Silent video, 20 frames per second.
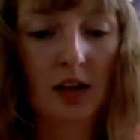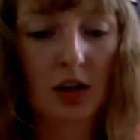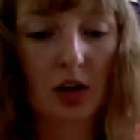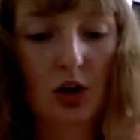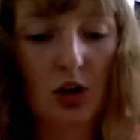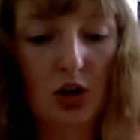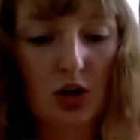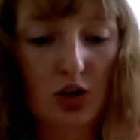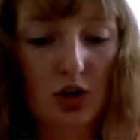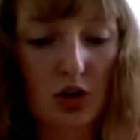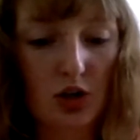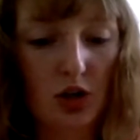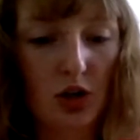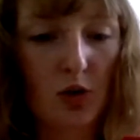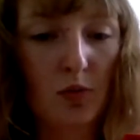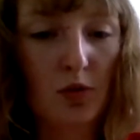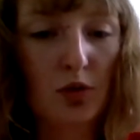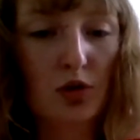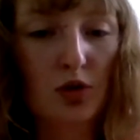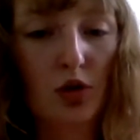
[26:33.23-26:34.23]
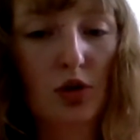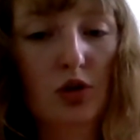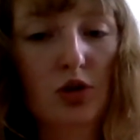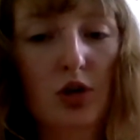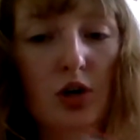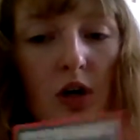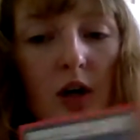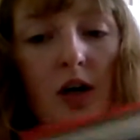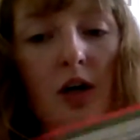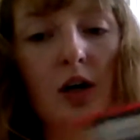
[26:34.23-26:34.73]
The creature is a human
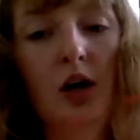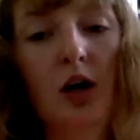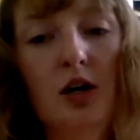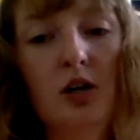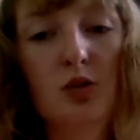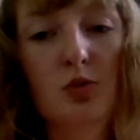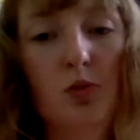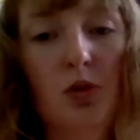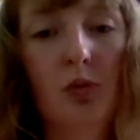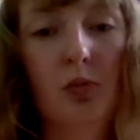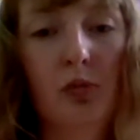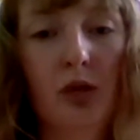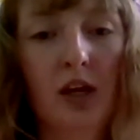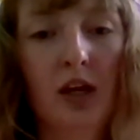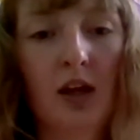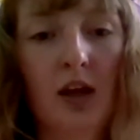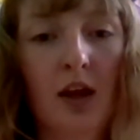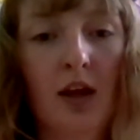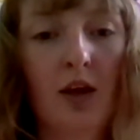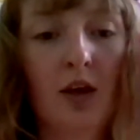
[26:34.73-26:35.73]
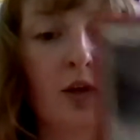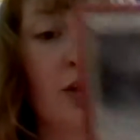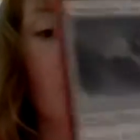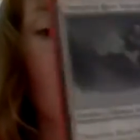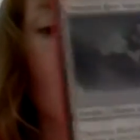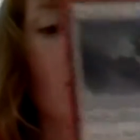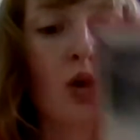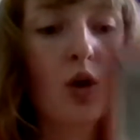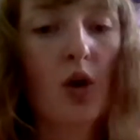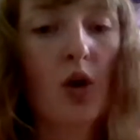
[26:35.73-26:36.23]
soldier. It costs 1 point and
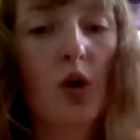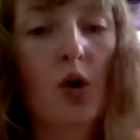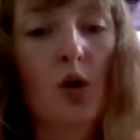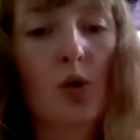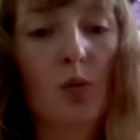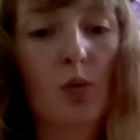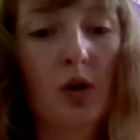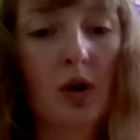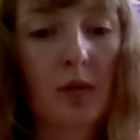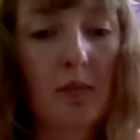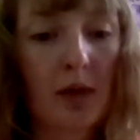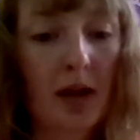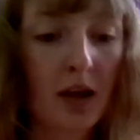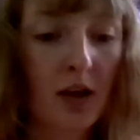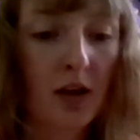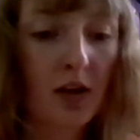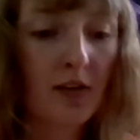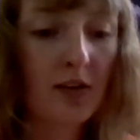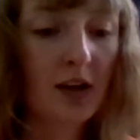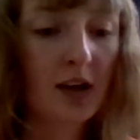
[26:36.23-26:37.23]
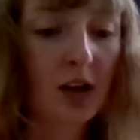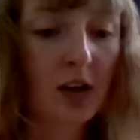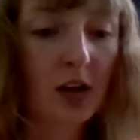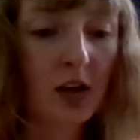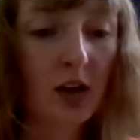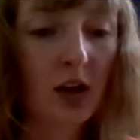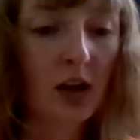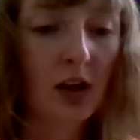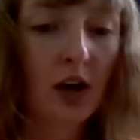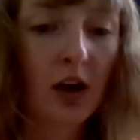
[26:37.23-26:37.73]
1 mana of any other
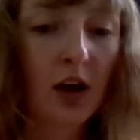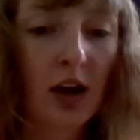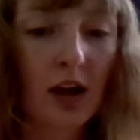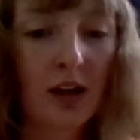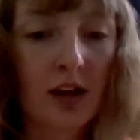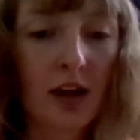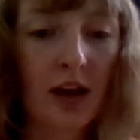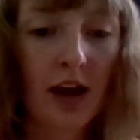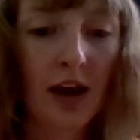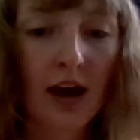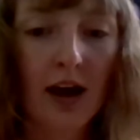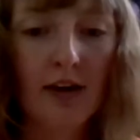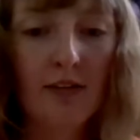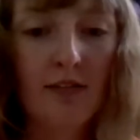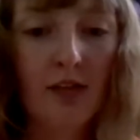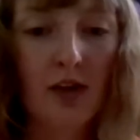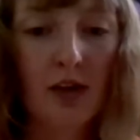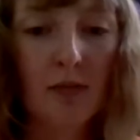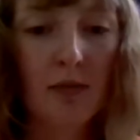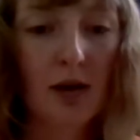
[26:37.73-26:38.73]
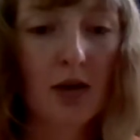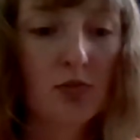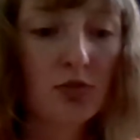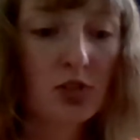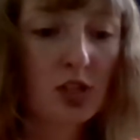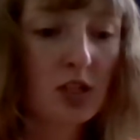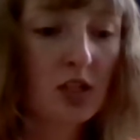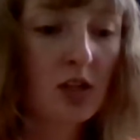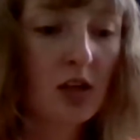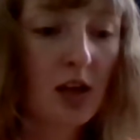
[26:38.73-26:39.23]
color, and they have a
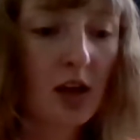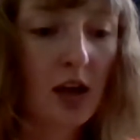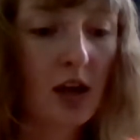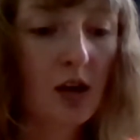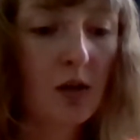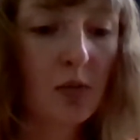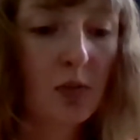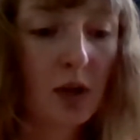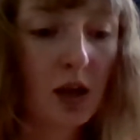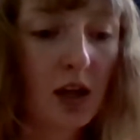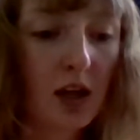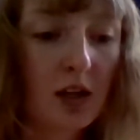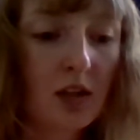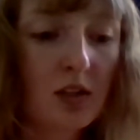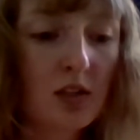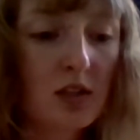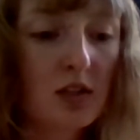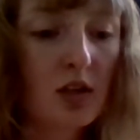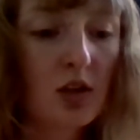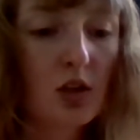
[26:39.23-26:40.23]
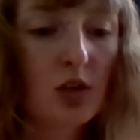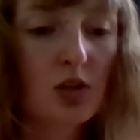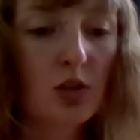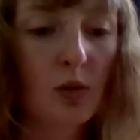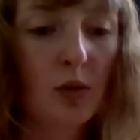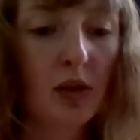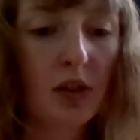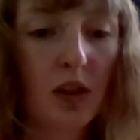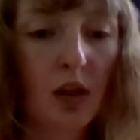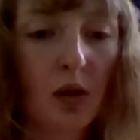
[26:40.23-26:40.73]
mountain and a plains. So
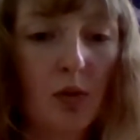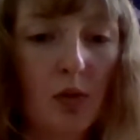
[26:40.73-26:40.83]
what they